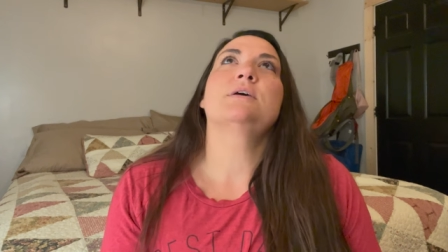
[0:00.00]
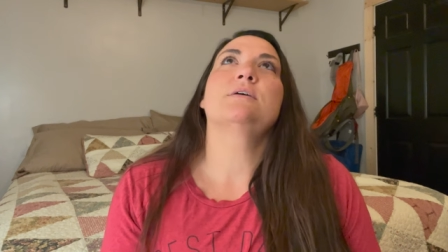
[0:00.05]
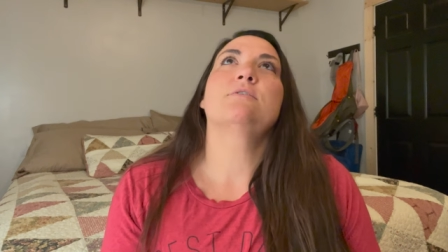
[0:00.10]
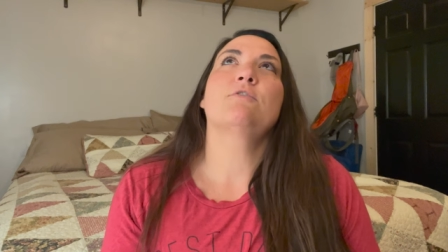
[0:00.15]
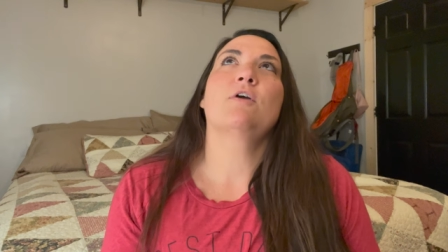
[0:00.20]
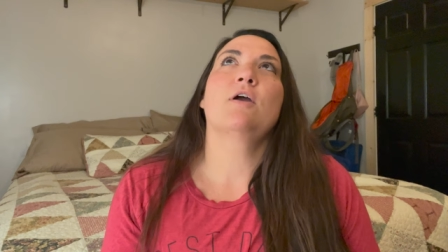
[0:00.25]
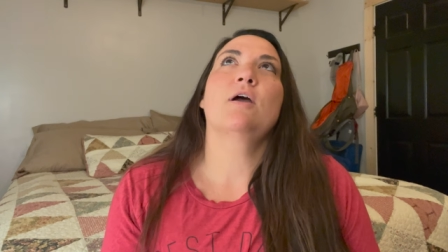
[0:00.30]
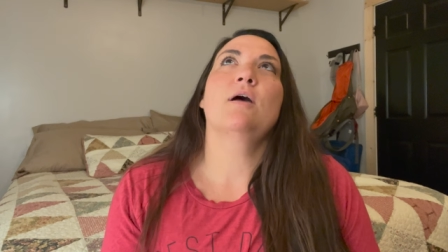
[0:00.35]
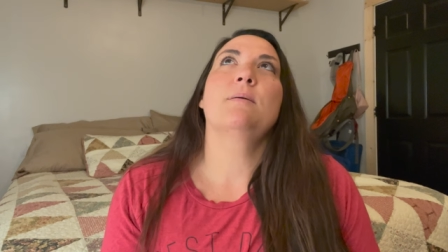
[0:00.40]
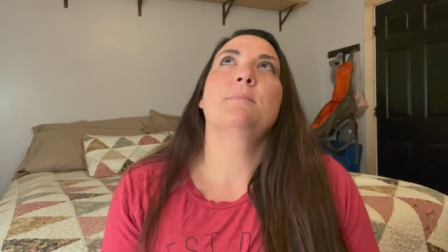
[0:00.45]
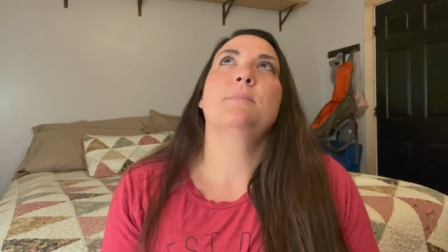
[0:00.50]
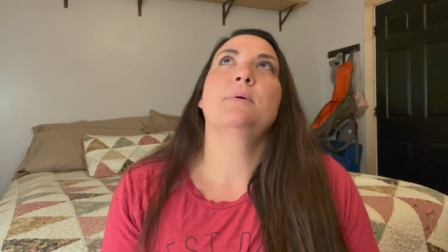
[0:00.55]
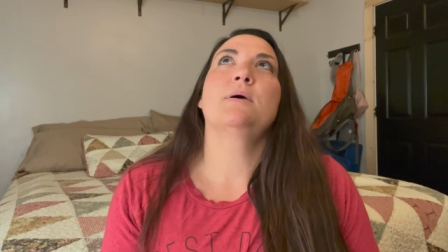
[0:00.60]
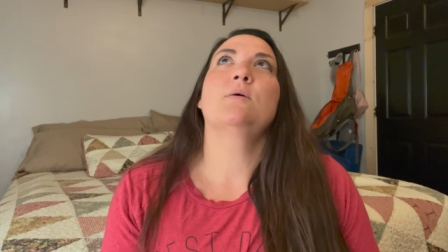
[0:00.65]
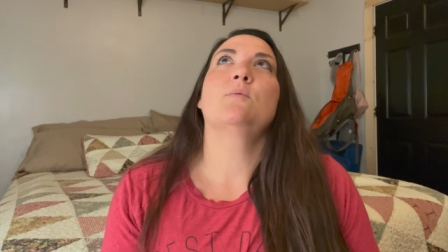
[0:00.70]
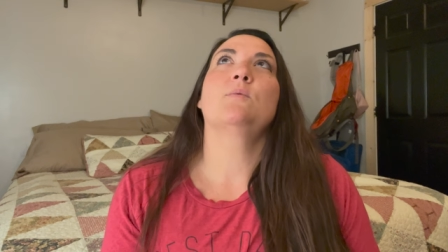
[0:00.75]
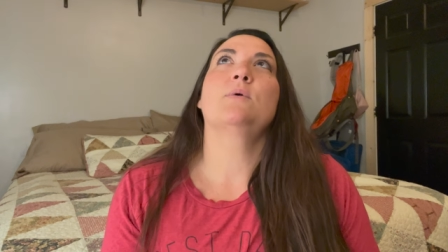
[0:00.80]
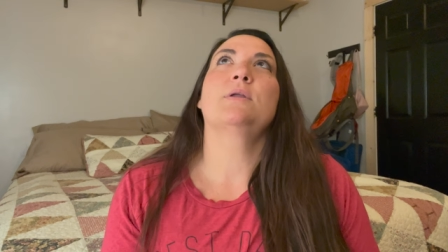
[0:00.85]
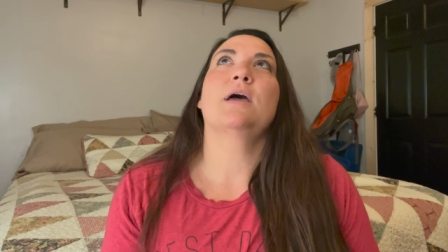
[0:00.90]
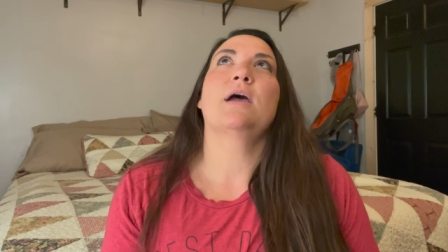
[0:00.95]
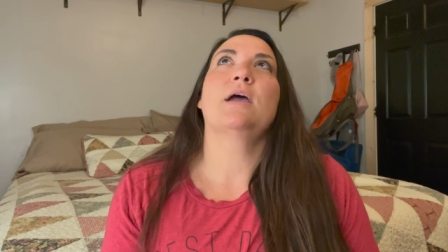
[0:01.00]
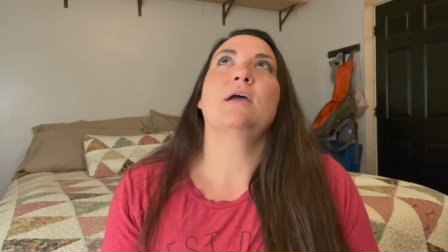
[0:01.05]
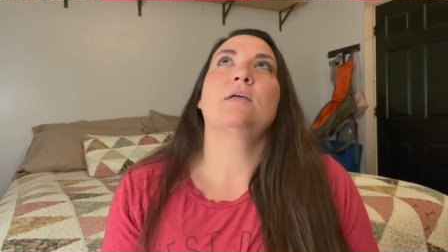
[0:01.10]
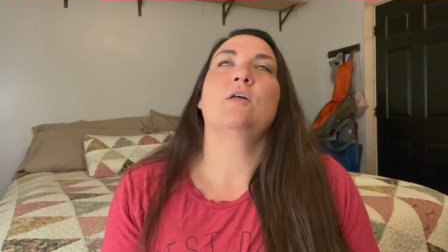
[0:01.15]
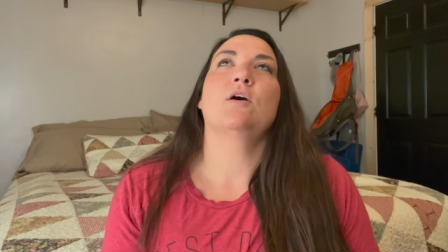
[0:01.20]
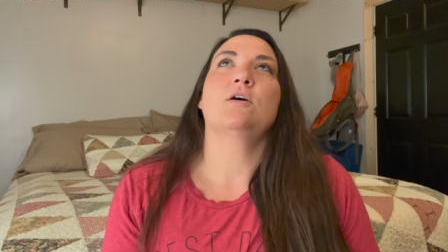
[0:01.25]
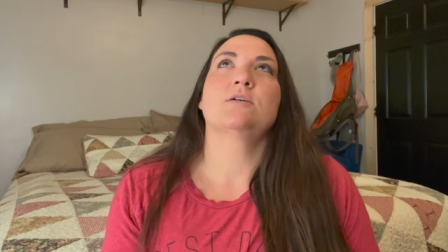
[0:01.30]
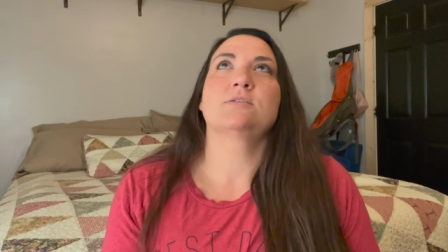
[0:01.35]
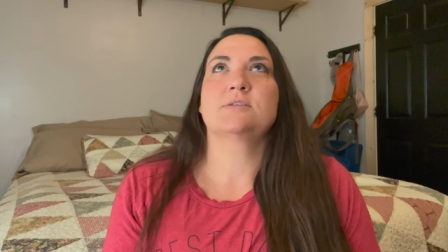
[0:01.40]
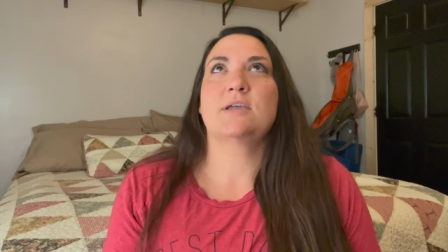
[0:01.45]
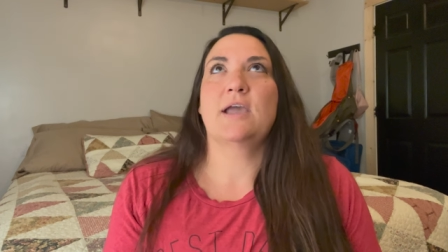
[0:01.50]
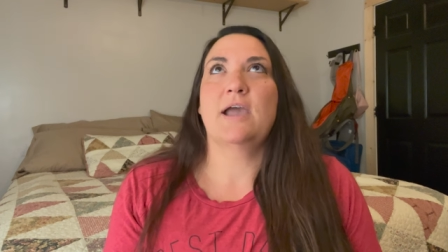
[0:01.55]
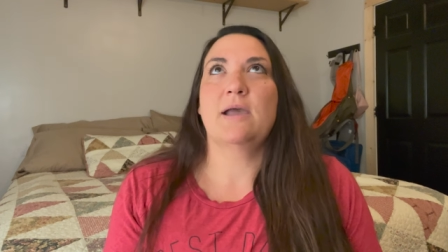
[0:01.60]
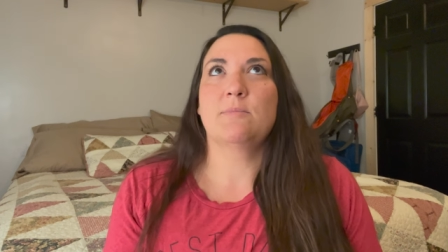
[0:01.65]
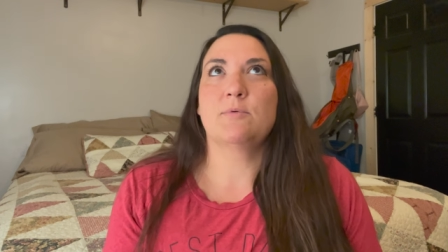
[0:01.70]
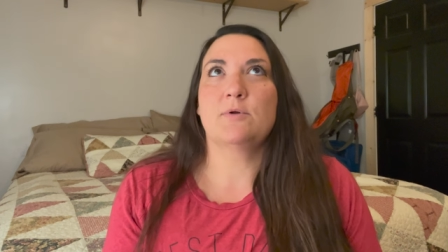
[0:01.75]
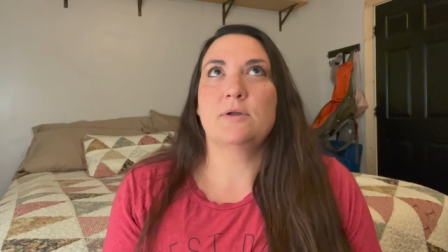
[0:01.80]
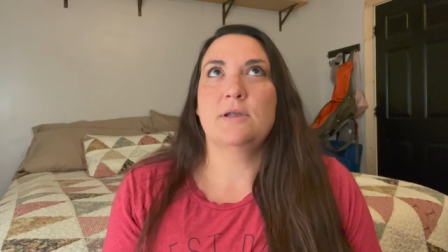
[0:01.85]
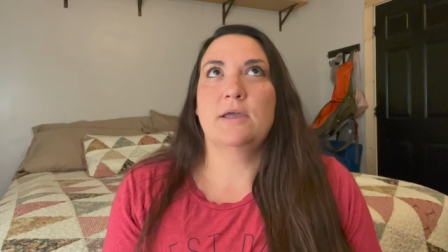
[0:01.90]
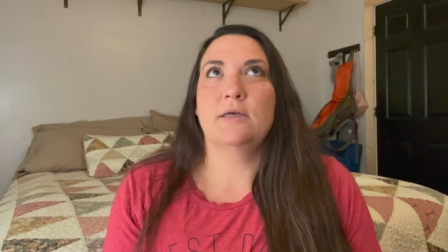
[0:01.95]
from when I lost
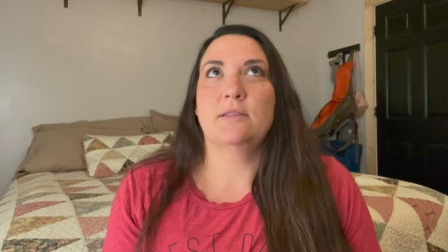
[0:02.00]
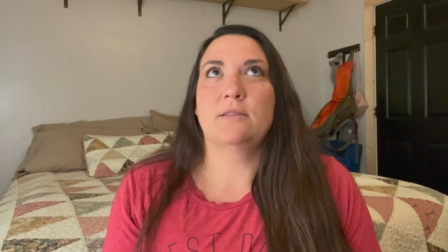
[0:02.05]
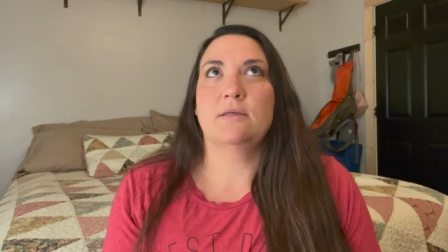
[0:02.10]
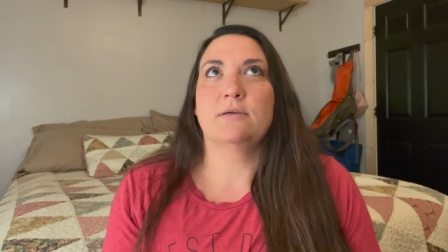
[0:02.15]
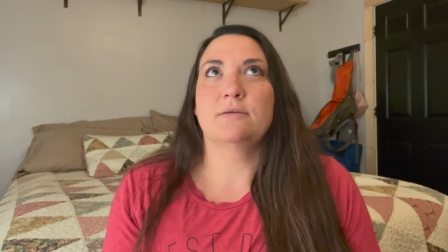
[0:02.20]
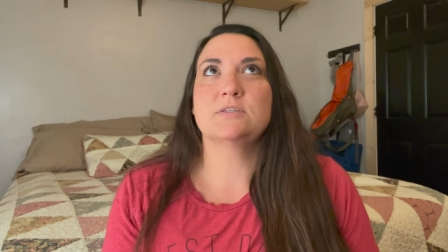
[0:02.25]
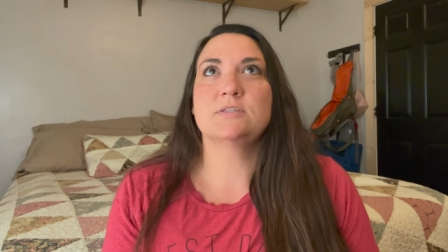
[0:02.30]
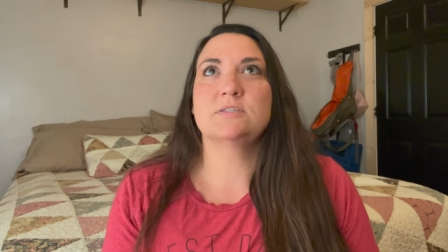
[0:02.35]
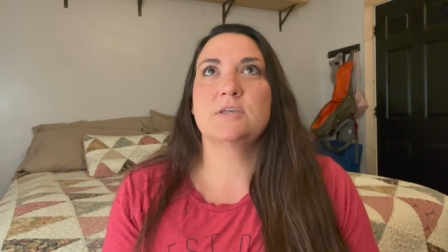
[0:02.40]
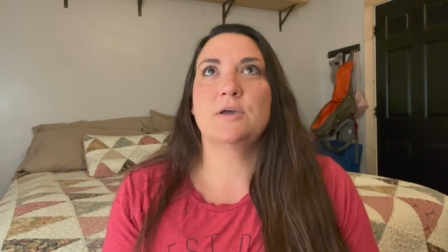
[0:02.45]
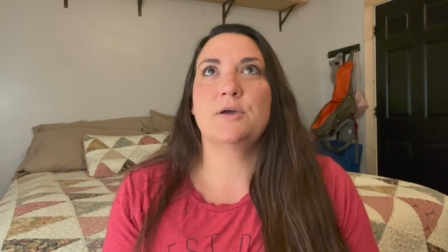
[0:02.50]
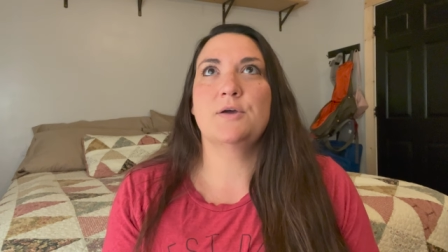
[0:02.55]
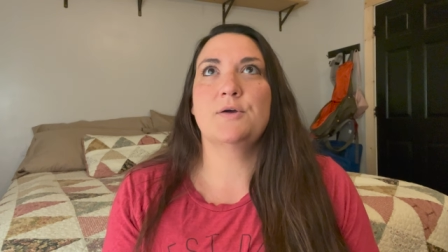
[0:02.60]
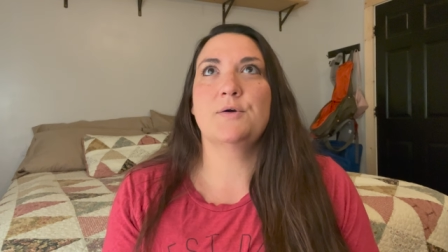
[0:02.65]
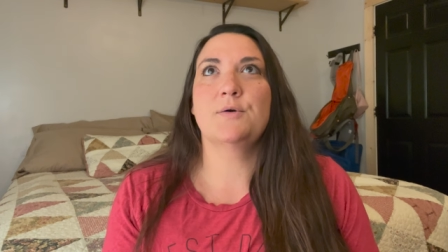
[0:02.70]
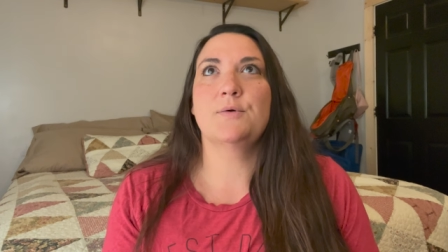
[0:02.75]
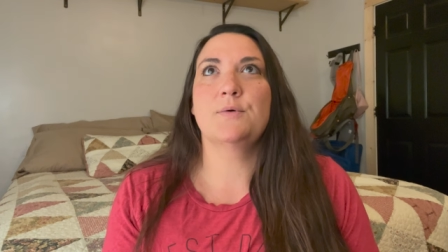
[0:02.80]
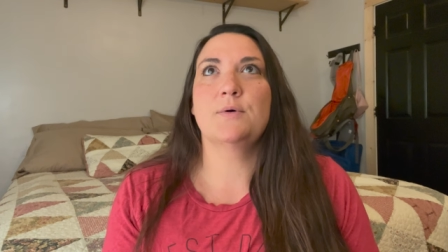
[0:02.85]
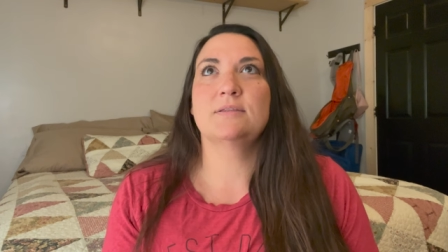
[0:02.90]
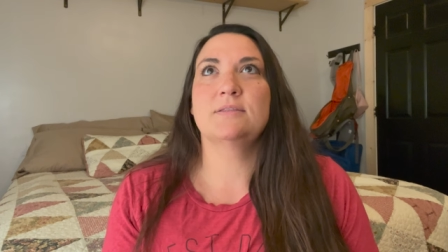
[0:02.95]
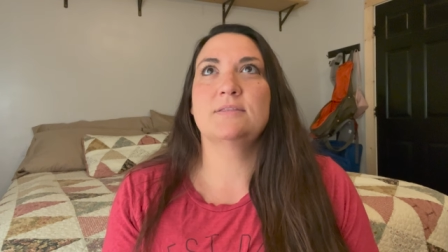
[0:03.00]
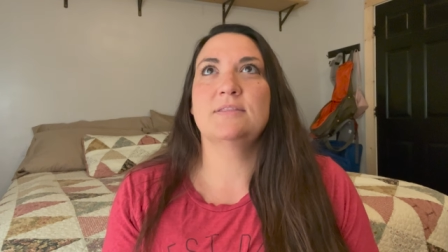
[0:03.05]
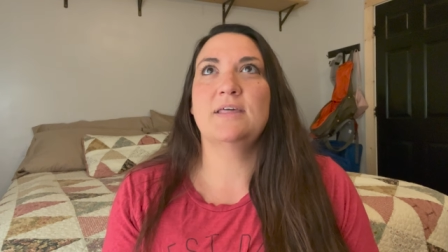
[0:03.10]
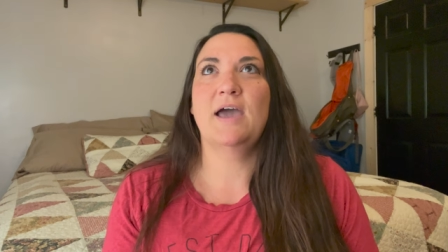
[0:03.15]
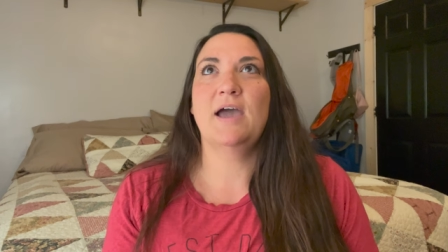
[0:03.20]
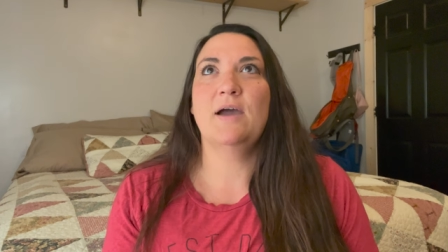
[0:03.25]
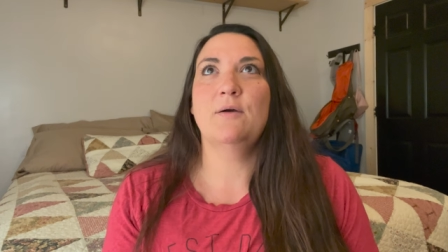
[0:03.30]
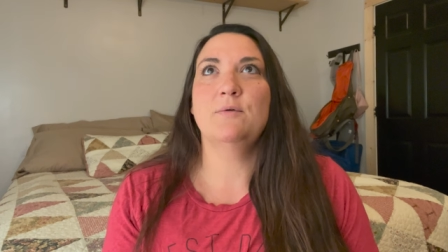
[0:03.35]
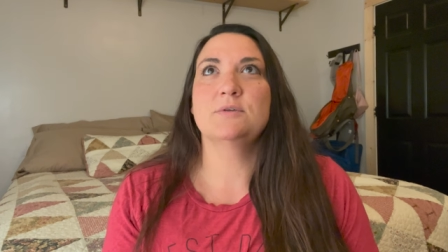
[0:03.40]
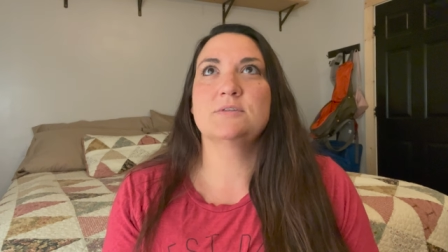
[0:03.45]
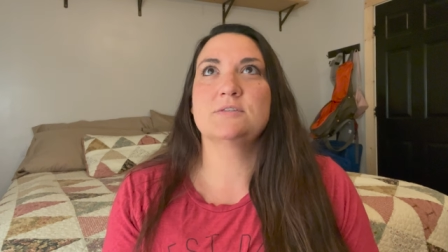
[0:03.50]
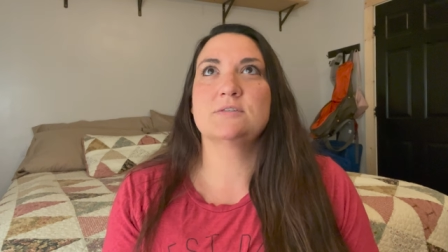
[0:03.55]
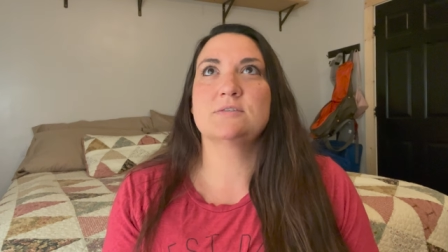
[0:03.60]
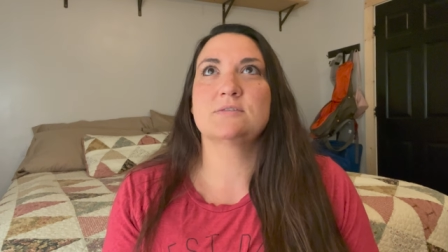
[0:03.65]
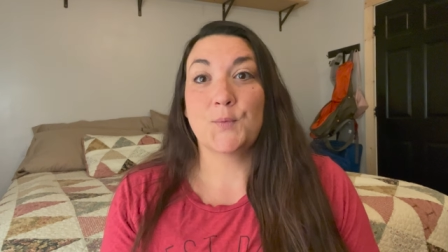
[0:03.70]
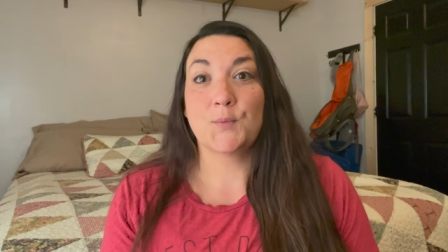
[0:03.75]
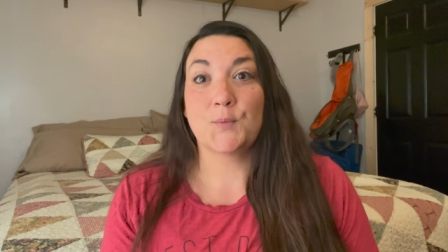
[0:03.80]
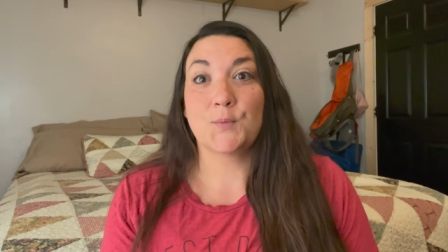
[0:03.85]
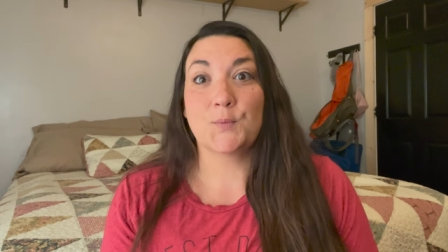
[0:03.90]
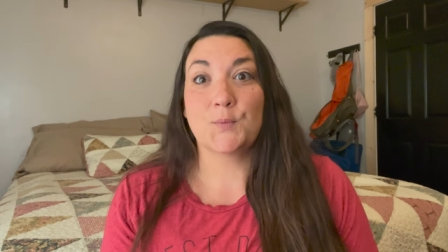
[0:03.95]
Gabriella. So that was